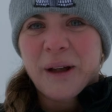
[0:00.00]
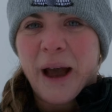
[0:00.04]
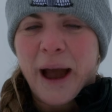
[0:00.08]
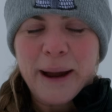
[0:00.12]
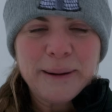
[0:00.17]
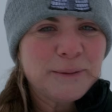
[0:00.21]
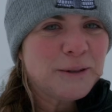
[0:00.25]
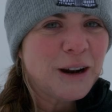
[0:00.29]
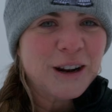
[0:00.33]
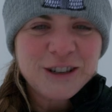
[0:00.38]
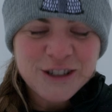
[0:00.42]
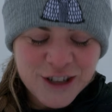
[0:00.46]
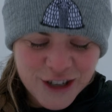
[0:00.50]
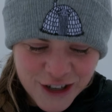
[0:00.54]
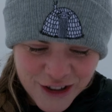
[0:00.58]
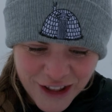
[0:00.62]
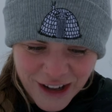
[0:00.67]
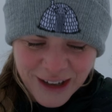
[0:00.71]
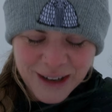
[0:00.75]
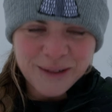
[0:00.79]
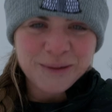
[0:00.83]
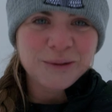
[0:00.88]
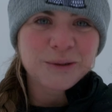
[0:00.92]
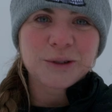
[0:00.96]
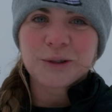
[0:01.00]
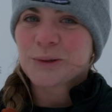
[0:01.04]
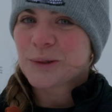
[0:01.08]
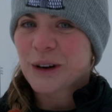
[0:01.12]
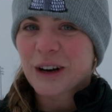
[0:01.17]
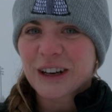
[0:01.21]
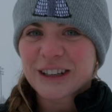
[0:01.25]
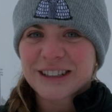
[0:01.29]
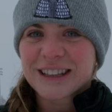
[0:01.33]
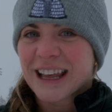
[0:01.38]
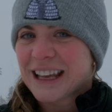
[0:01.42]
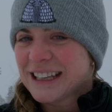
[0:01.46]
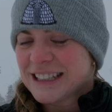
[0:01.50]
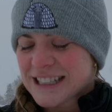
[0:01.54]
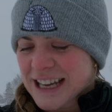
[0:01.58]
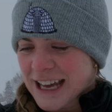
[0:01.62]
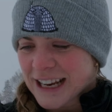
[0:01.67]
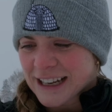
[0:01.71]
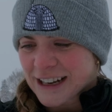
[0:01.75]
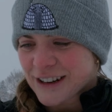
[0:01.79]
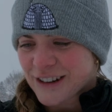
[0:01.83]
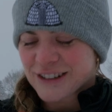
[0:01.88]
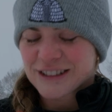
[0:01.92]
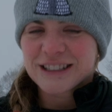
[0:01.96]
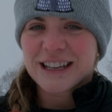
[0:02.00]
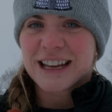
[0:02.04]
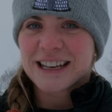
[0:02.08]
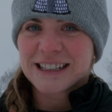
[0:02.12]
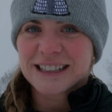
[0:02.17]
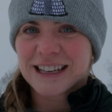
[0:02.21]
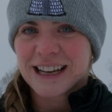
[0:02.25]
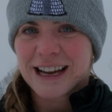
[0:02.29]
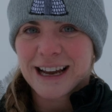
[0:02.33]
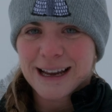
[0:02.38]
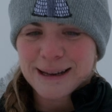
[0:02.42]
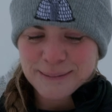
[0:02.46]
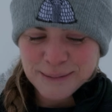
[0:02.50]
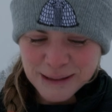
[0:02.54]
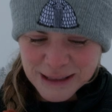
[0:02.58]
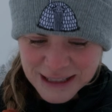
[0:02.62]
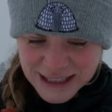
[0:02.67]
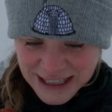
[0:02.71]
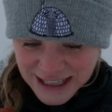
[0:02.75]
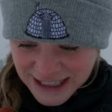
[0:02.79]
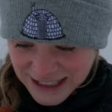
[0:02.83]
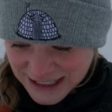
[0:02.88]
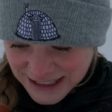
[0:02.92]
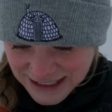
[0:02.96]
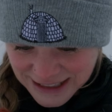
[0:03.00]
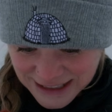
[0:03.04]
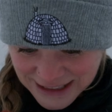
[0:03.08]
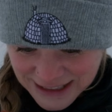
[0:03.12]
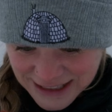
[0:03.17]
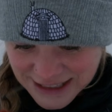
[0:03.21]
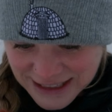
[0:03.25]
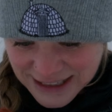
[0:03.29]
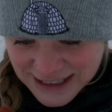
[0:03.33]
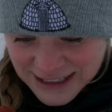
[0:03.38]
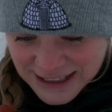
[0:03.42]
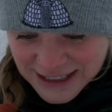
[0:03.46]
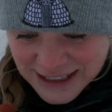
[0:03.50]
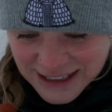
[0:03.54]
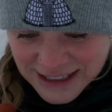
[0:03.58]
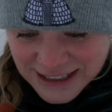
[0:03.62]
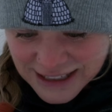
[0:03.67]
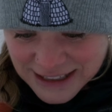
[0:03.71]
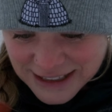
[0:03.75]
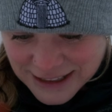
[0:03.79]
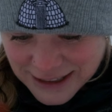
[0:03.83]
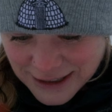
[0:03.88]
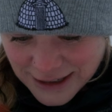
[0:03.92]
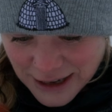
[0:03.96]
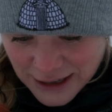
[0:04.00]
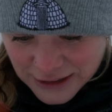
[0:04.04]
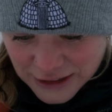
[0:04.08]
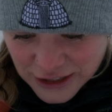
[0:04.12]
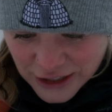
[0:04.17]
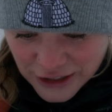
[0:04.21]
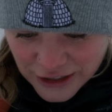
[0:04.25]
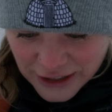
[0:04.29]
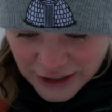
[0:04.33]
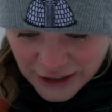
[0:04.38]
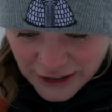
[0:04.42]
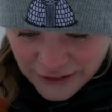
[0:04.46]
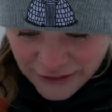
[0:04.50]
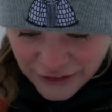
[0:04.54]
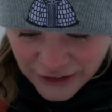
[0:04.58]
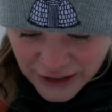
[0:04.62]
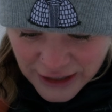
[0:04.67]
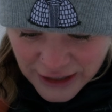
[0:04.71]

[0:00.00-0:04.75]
I'm not sure that it would work like 10 out of 10 times. Oh, I'll turn it off.